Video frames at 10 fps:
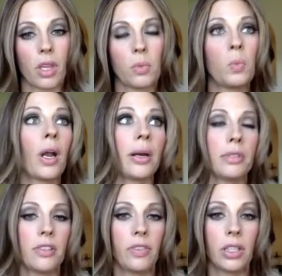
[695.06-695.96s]
what I
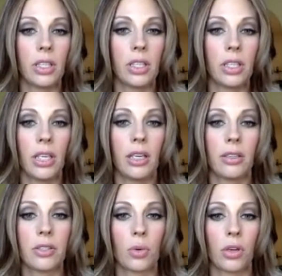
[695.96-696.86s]
was
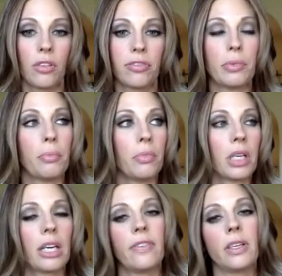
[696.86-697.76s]
feeling, sort of
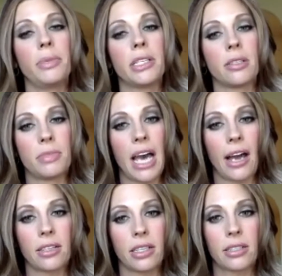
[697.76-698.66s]
giving me some
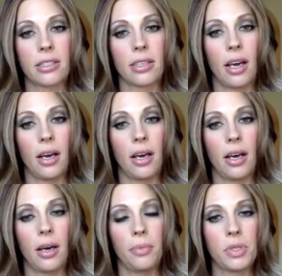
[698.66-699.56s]
tactics
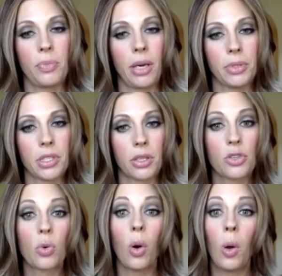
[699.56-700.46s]
um, to be able to
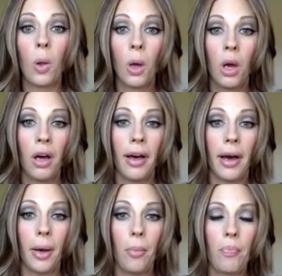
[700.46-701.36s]
control
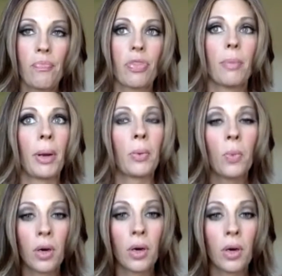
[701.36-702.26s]
um, my
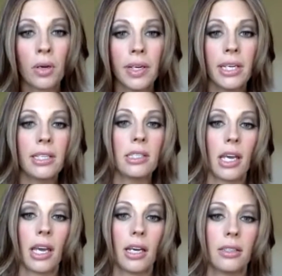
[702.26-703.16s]
worries
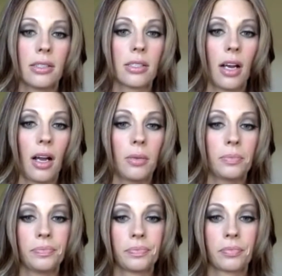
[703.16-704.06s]
and
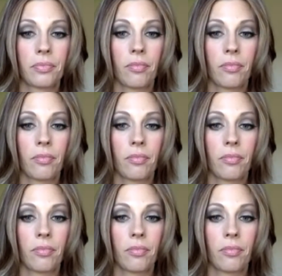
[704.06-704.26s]
um,